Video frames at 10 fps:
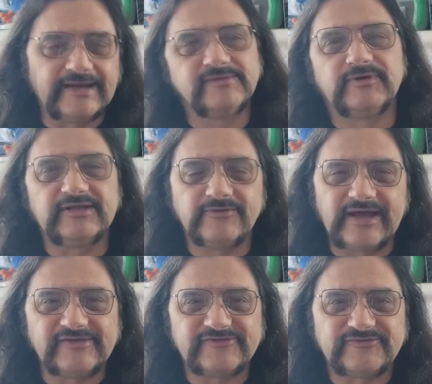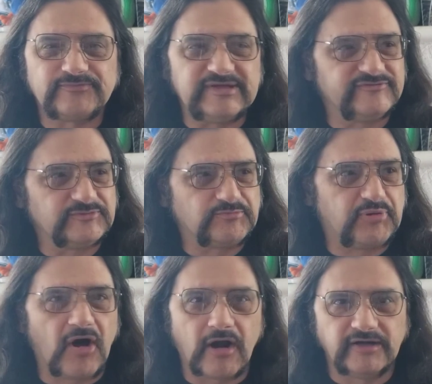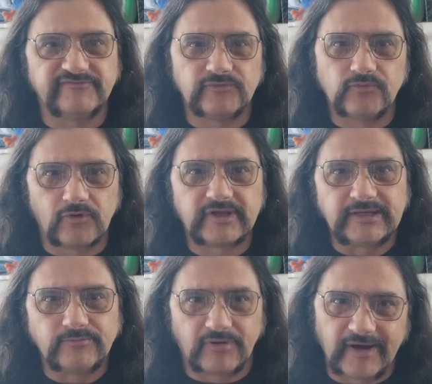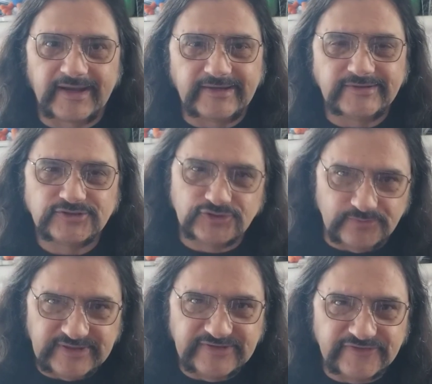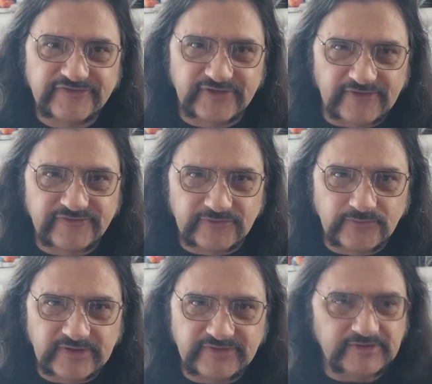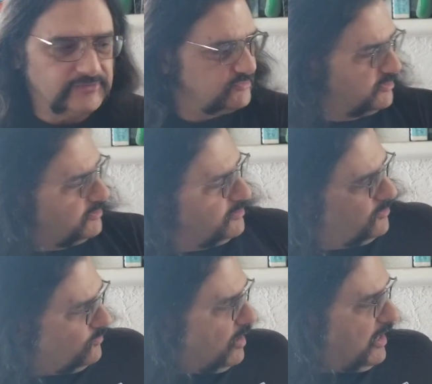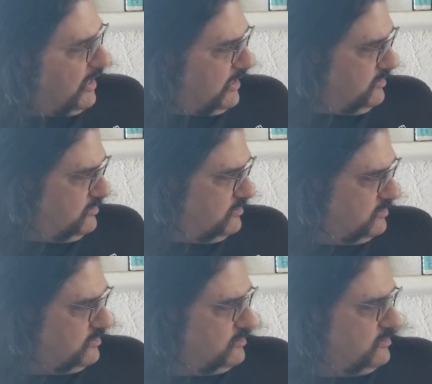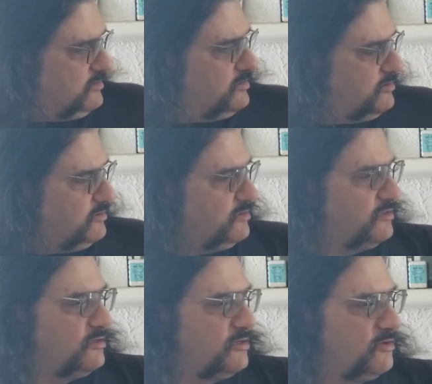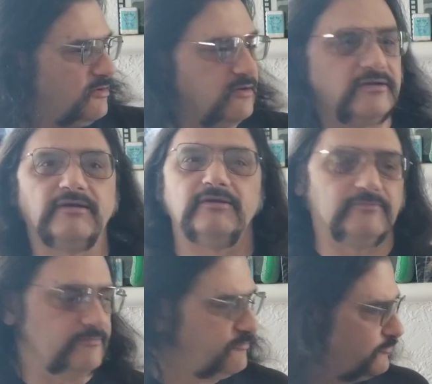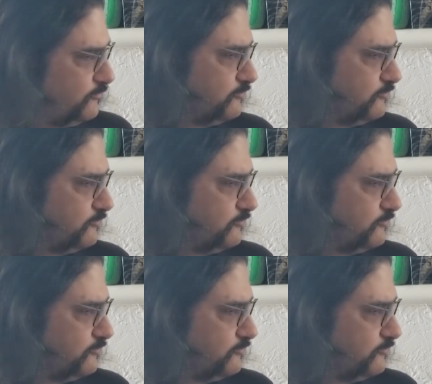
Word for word: anybody who has even part of a working brain should be disgusted with you. Why? Coronavirus. Coronavirus.